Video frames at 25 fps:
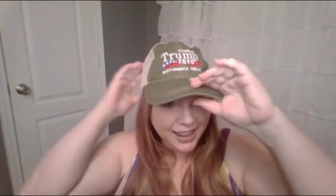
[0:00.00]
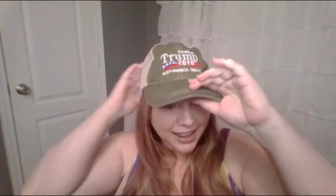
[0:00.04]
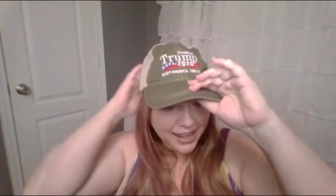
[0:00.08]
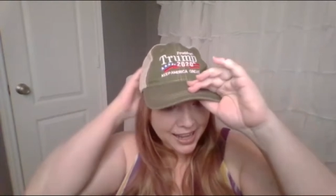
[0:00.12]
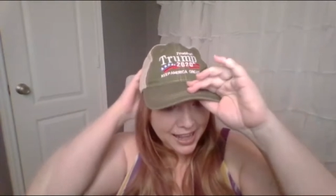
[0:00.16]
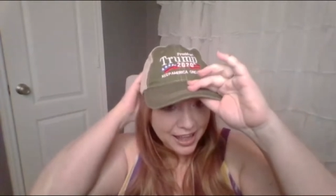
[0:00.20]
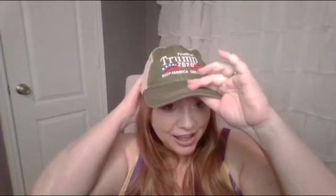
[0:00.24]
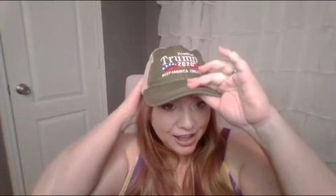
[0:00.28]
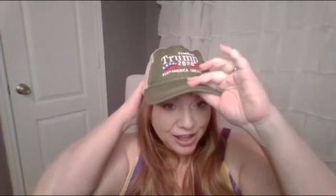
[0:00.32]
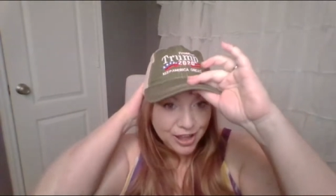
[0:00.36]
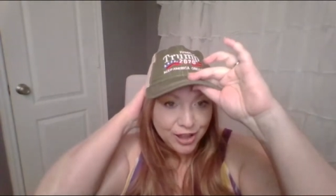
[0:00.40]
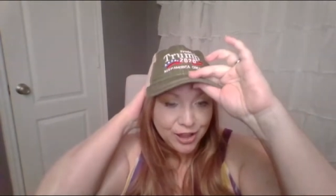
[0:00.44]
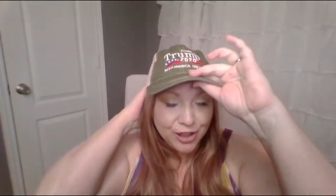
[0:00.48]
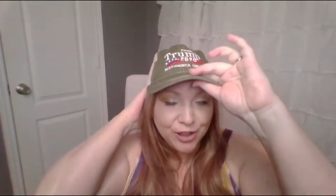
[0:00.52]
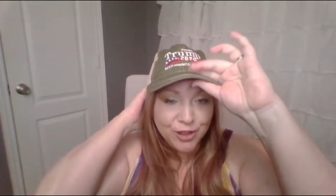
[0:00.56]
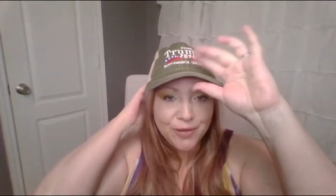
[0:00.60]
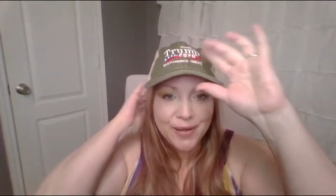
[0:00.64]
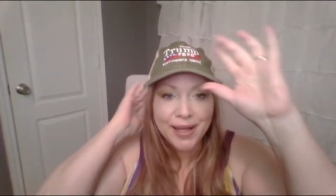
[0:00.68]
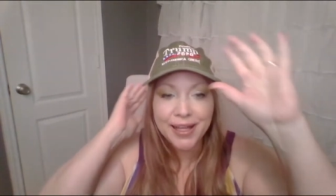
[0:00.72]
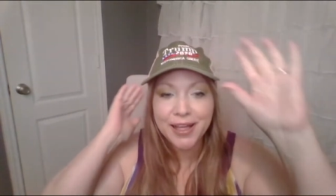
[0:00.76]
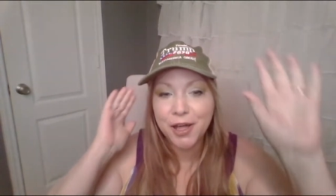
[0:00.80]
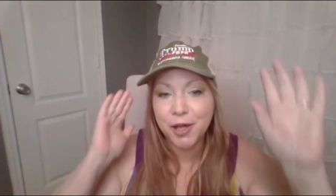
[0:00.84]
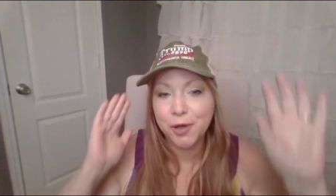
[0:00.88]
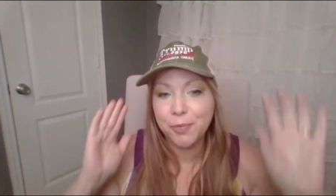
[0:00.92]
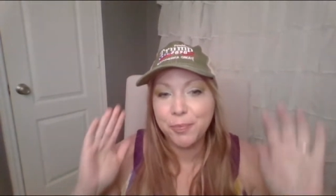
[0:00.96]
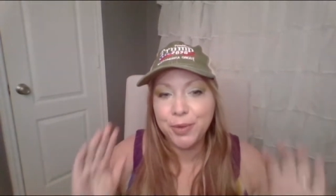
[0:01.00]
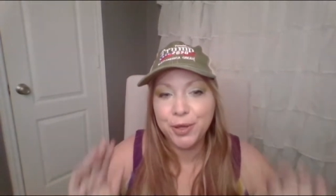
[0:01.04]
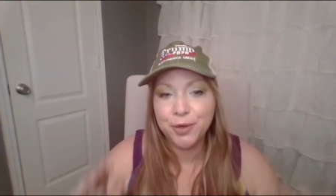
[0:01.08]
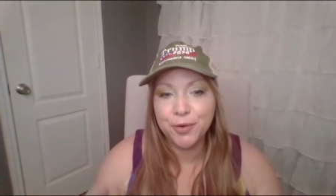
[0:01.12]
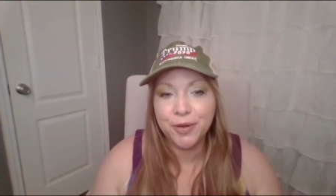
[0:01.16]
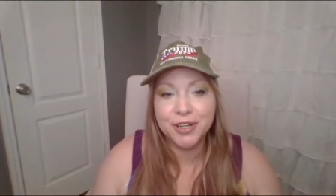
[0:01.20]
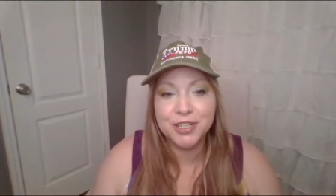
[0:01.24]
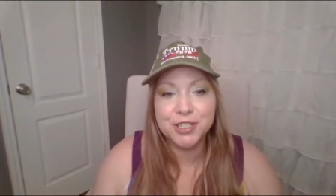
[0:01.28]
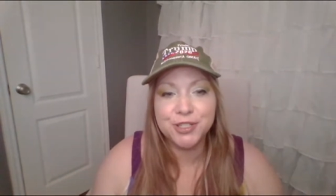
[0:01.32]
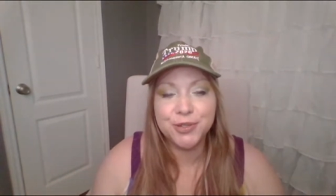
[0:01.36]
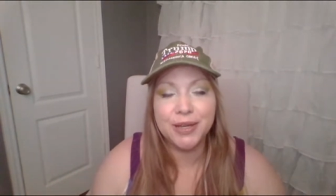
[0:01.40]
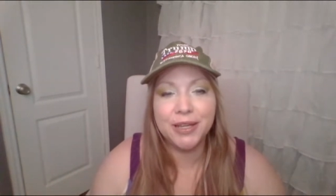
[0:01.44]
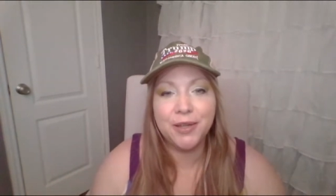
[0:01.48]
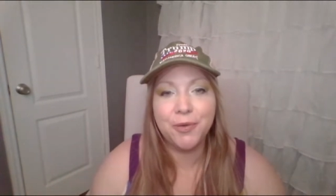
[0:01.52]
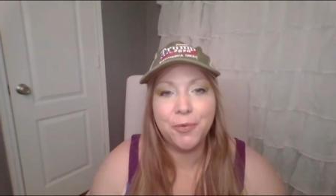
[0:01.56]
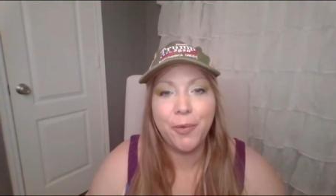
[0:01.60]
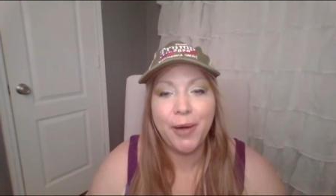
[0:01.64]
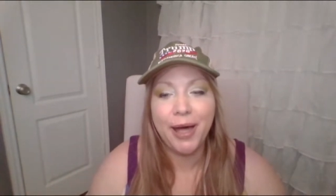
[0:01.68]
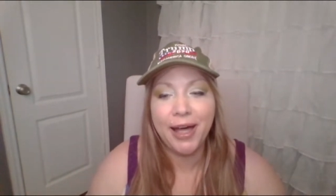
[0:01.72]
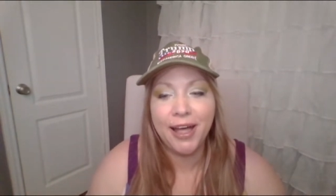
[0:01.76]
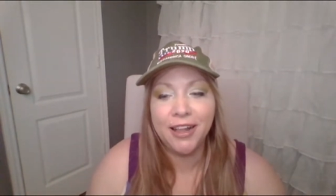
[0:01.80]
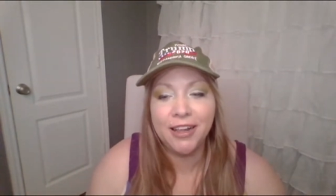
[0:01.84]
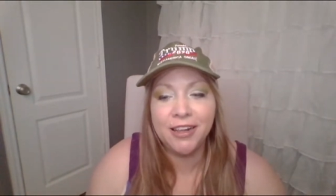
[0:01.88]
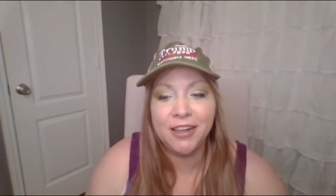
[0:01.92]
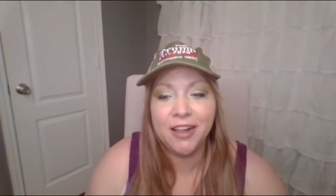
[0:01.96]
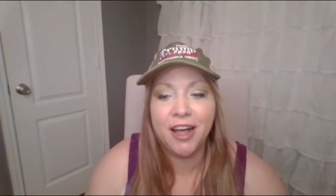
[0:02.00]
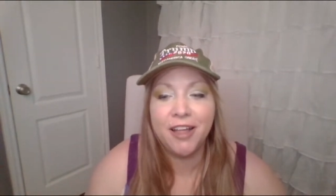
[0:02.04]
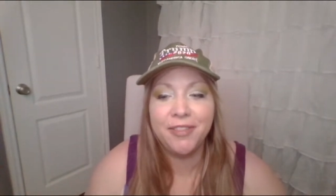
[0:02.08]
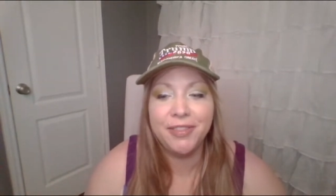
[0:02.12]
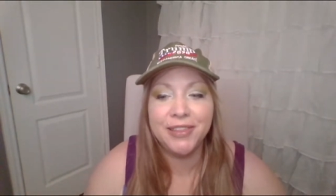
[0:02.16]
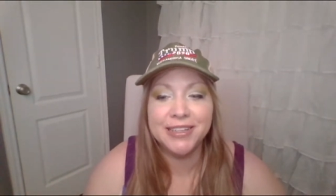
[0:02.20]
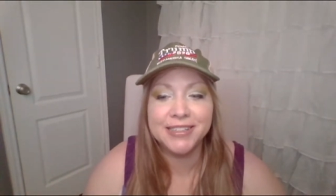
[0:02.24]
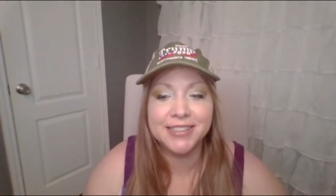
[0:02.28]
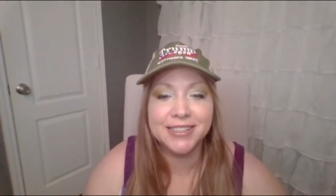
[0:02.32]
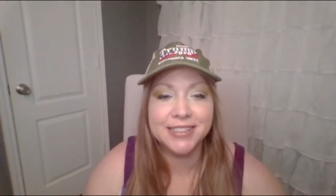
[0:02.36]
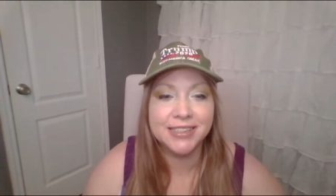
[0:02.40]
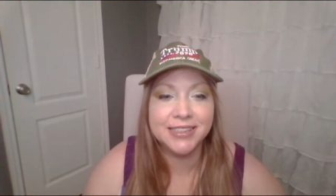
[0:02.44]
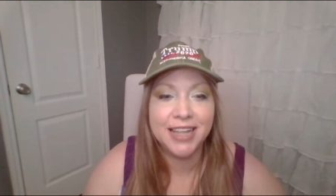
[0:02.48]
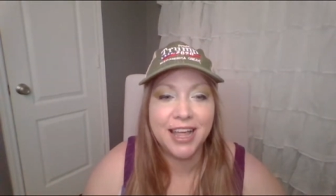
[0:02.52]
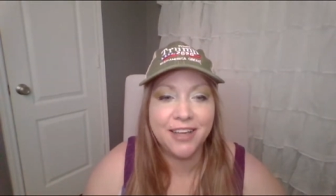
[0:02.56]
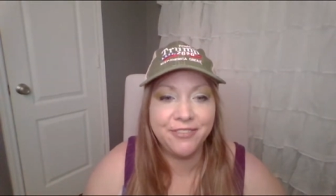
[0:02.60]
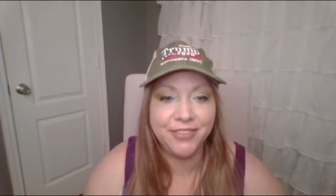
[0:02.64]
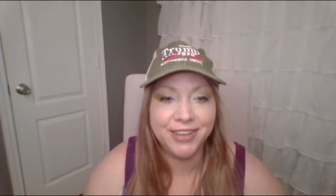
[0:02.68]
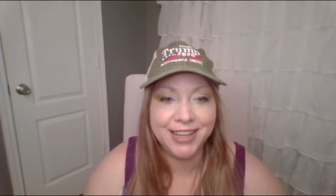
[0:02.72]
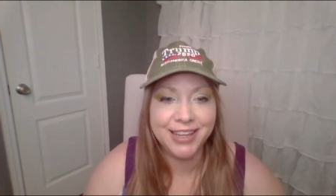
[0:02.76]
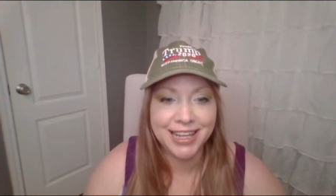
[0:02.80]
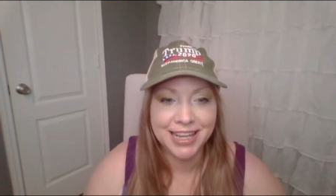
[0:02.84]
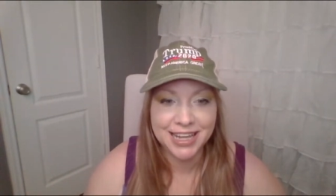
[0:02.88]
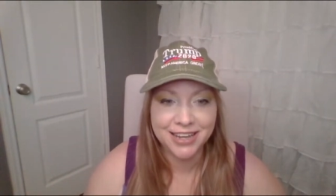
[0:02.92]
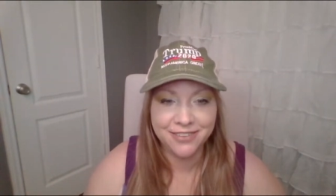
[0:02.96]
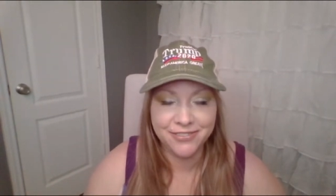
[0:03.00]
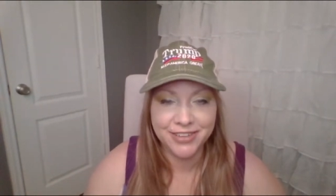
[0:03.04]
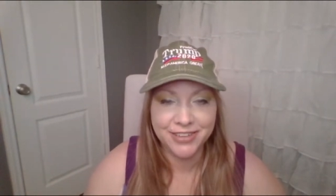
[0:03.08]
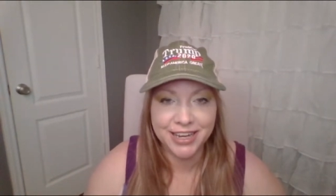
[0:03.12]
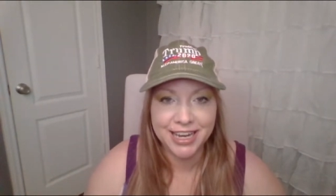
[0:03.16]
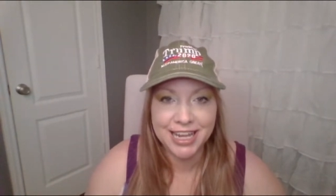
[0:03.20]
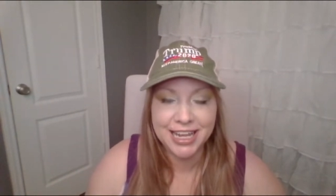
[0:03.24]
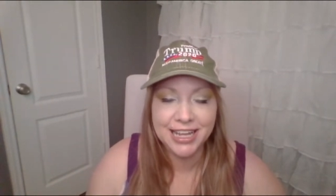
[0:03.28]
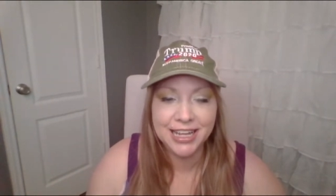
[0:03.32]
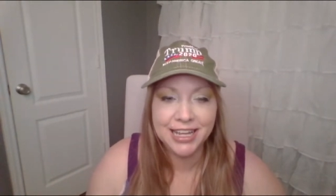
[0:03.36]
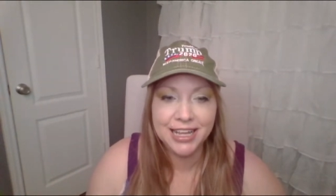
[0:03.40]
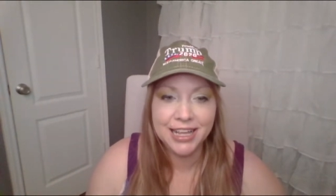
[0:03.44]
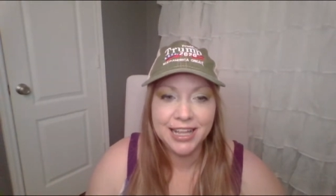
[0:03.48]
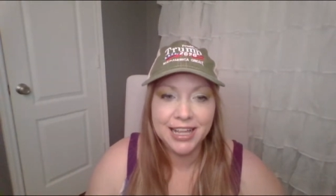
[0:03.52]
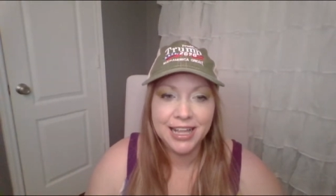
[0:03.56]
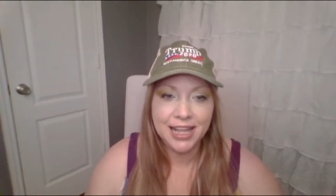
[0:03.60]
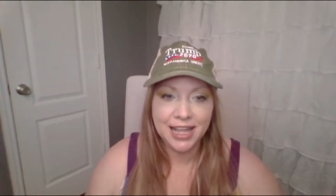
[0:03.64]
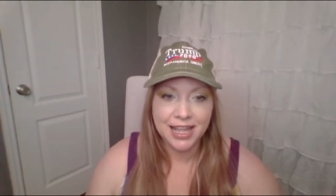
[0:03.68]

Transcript: Hello, I hope you are doing well on this lovely evening.